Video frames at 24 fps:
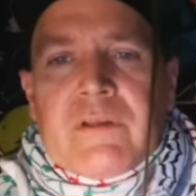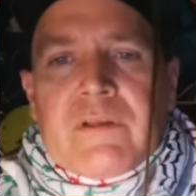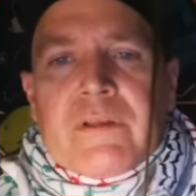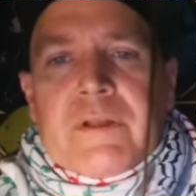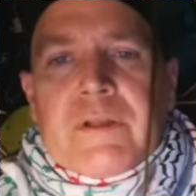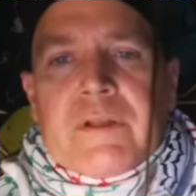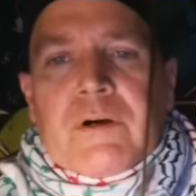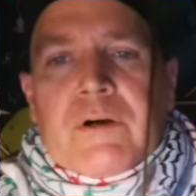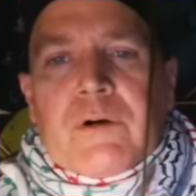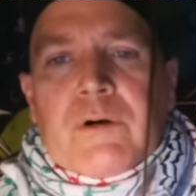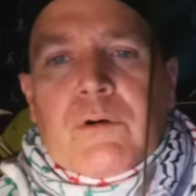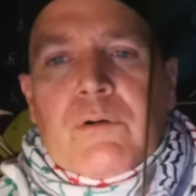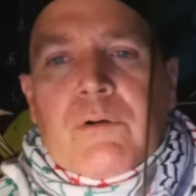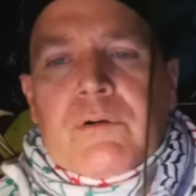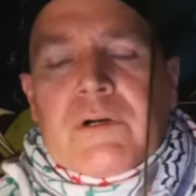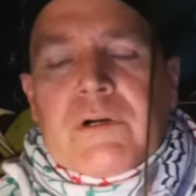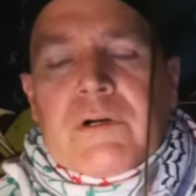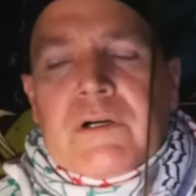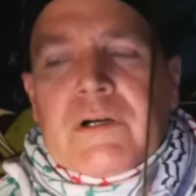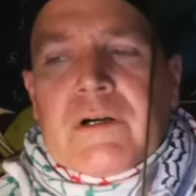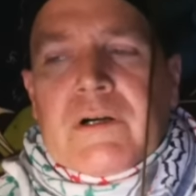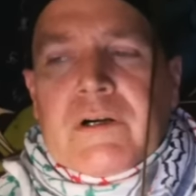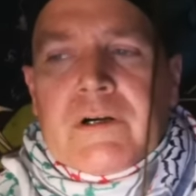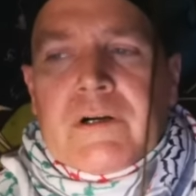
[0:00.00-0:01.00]
You know,
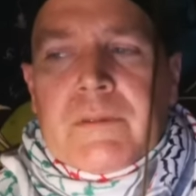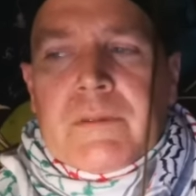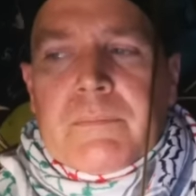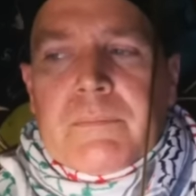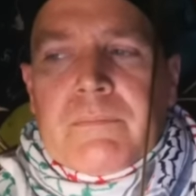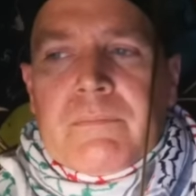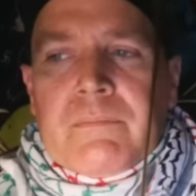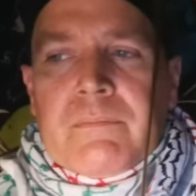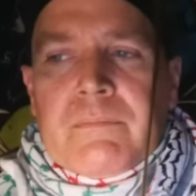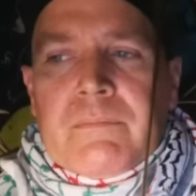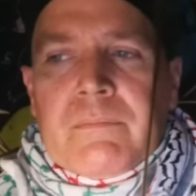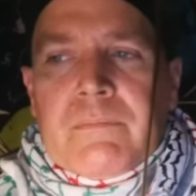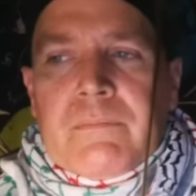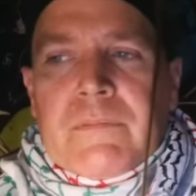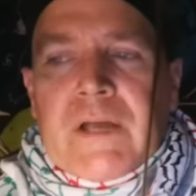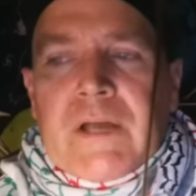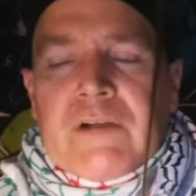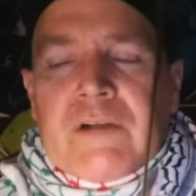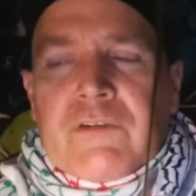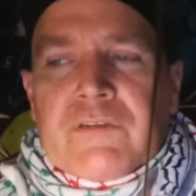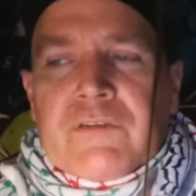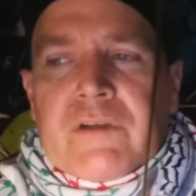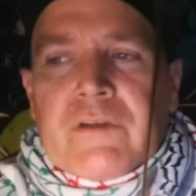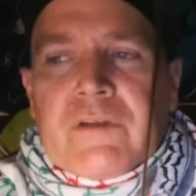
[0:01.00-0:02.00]

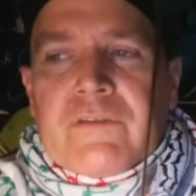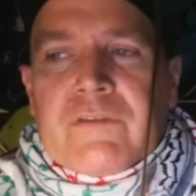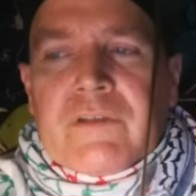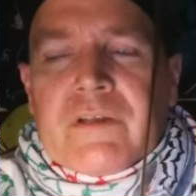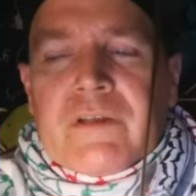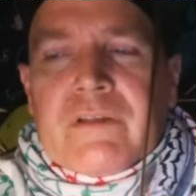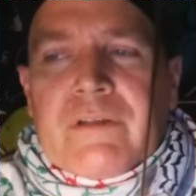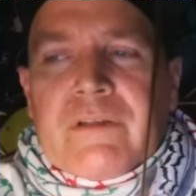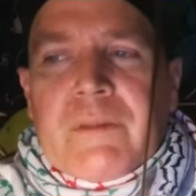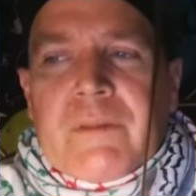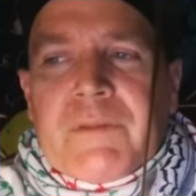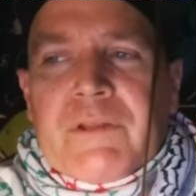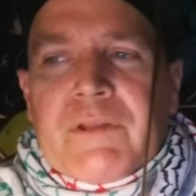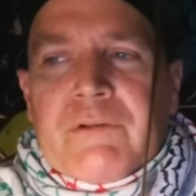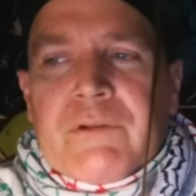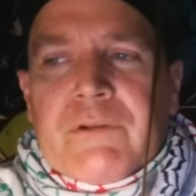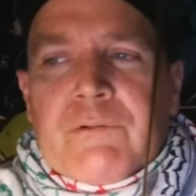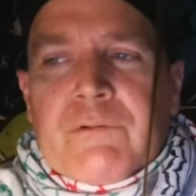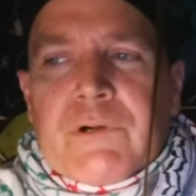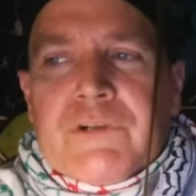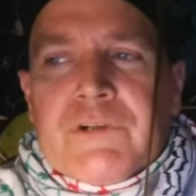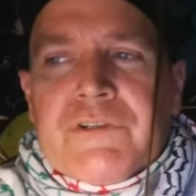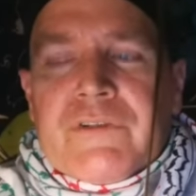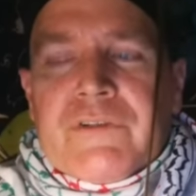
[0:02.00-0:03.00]
not just because, I mean,
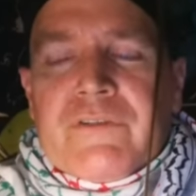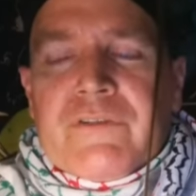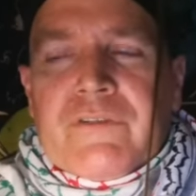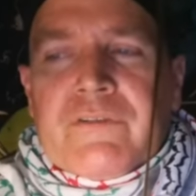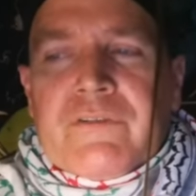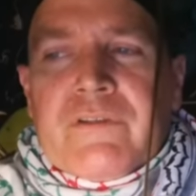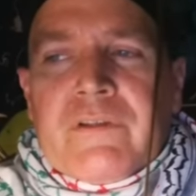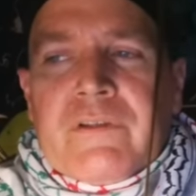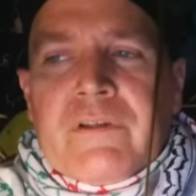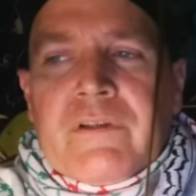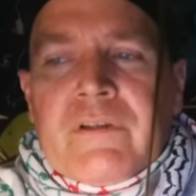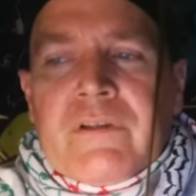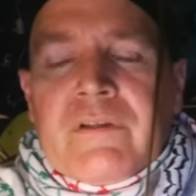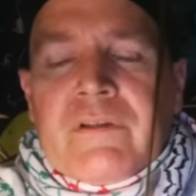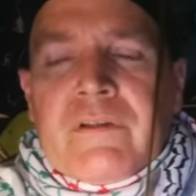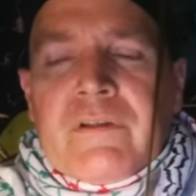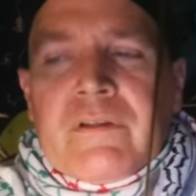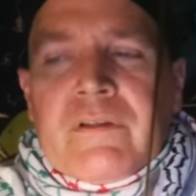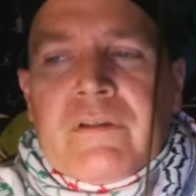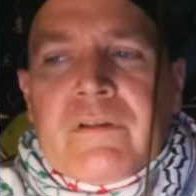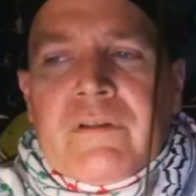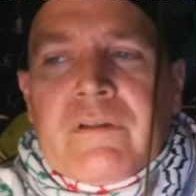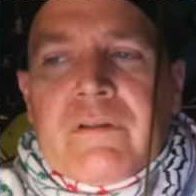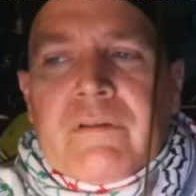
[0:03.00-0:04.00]
the Russians,
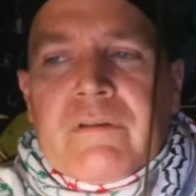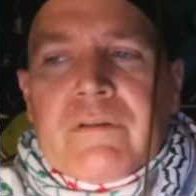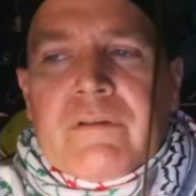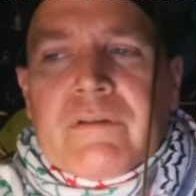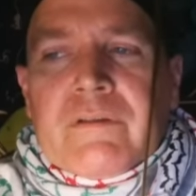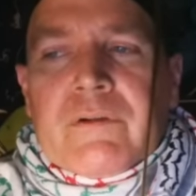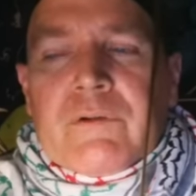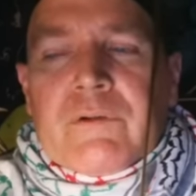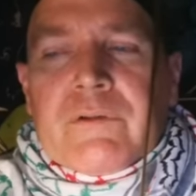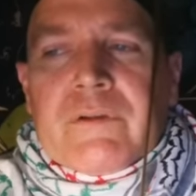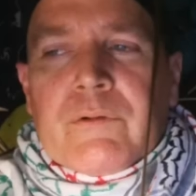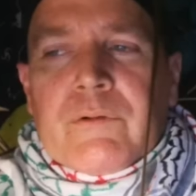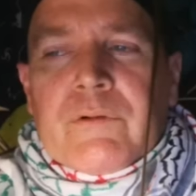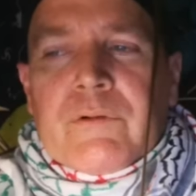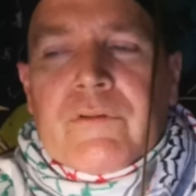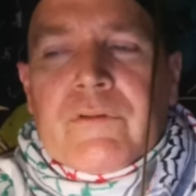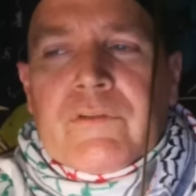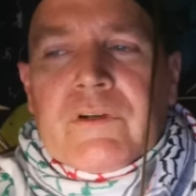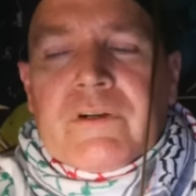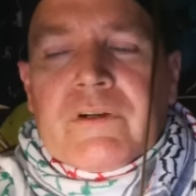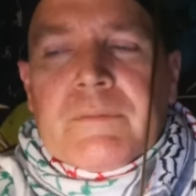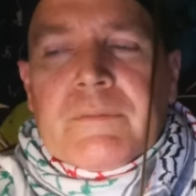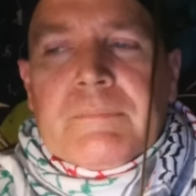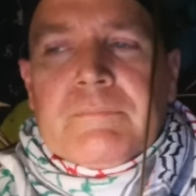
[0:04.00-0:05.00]
there
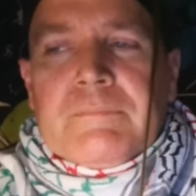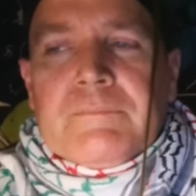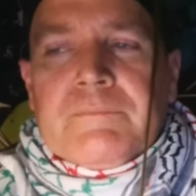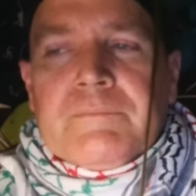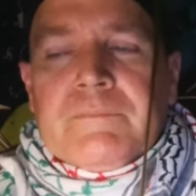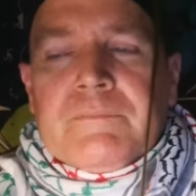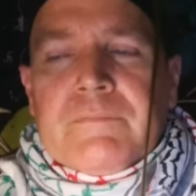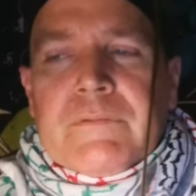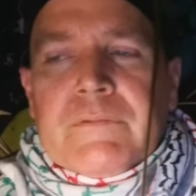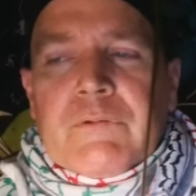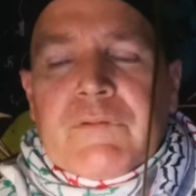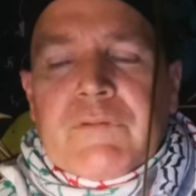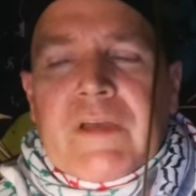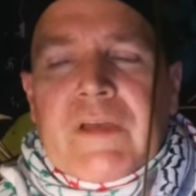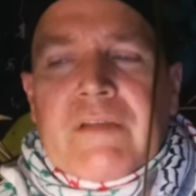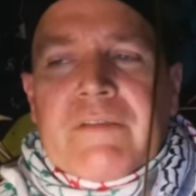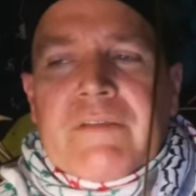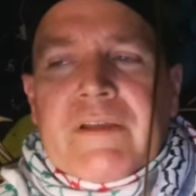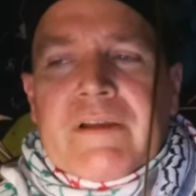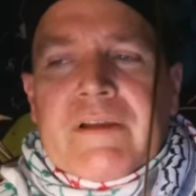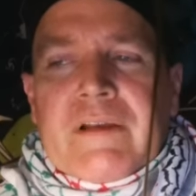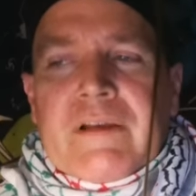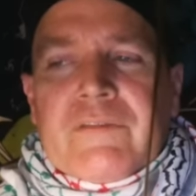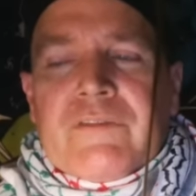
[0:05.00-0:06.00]
was
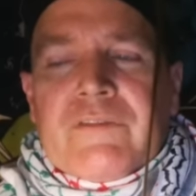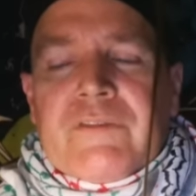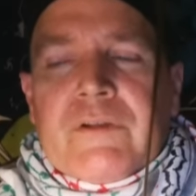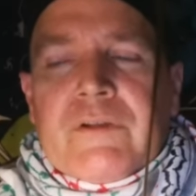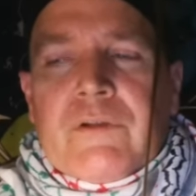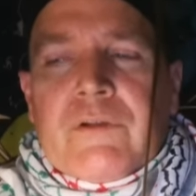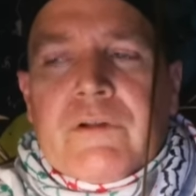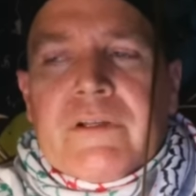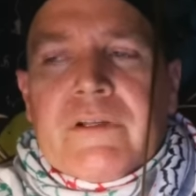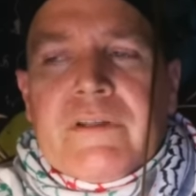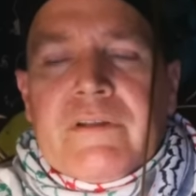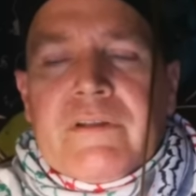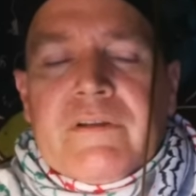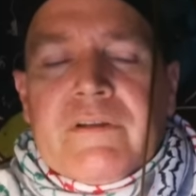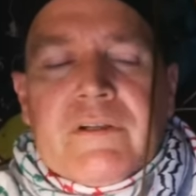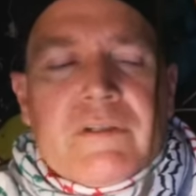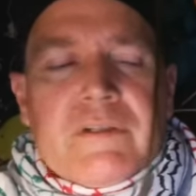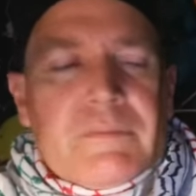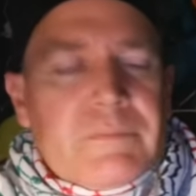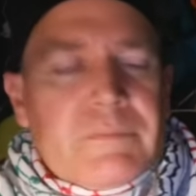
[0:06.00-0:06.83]
ethnic hostility